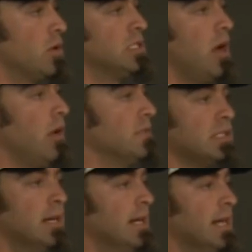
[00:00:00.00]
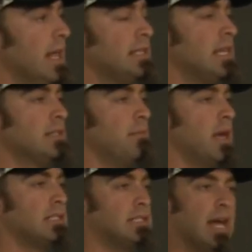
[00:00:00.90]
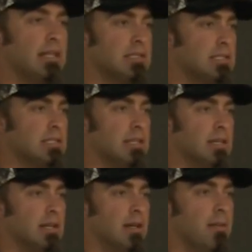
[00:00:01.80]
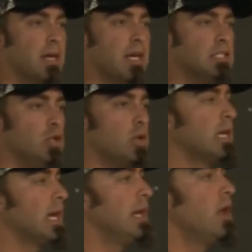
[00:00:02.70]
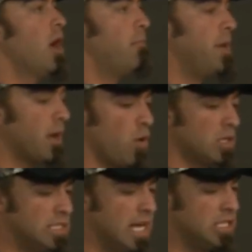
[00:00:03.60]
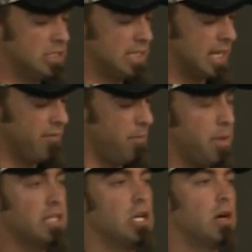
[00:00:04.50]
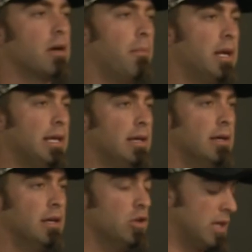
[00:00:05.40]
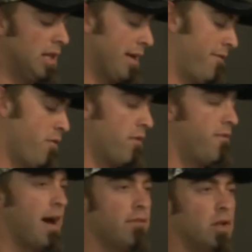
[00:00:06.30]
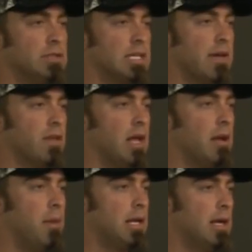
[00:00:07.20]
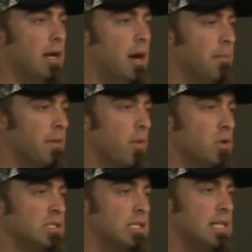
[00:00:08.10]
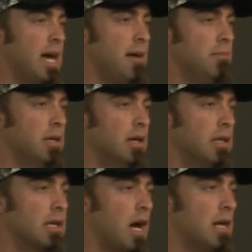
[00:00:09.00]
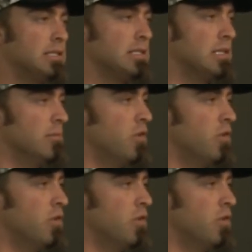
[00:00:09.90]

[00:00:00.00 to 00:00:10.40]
it ourselves. That doesn't make sense because you can get big organizations that give a big chunk of money you can get like four or five of those that give a lot of money. But most of the time, the causes and the